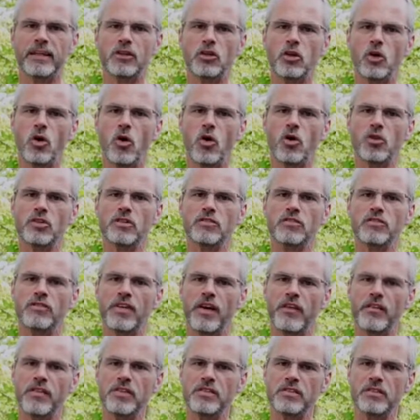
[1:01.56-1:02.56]
cause
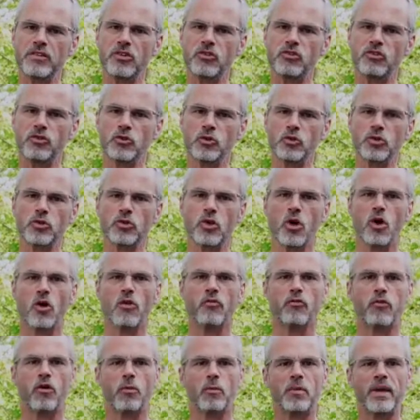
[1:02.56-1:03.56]
various issues
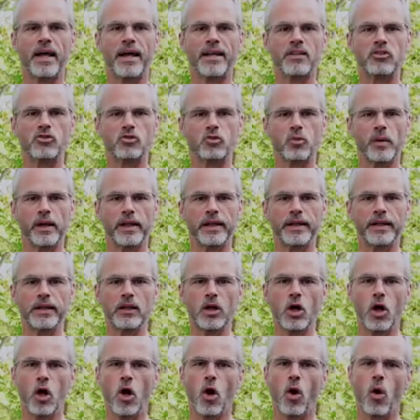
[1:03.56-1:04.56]
from light swelling
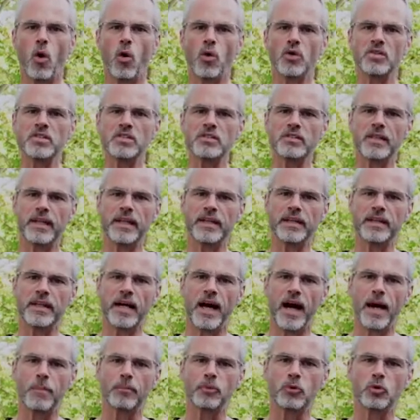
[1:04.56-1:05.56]
or staining
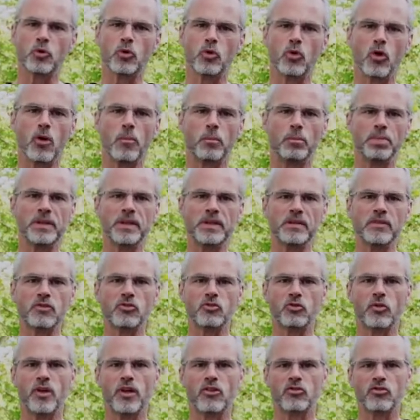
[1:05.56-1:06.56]
up to a complete
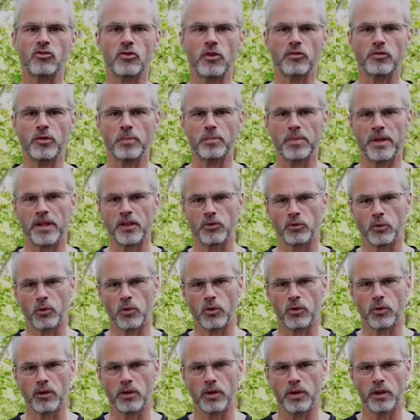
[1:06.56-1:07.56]
destruction of the
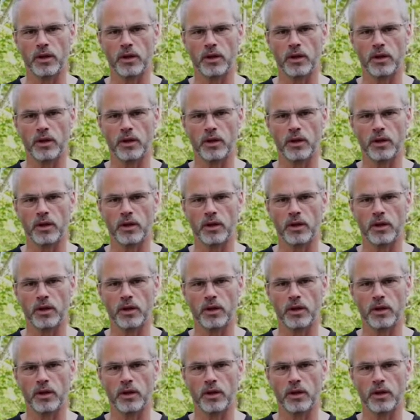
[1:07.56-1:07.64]
paintwork,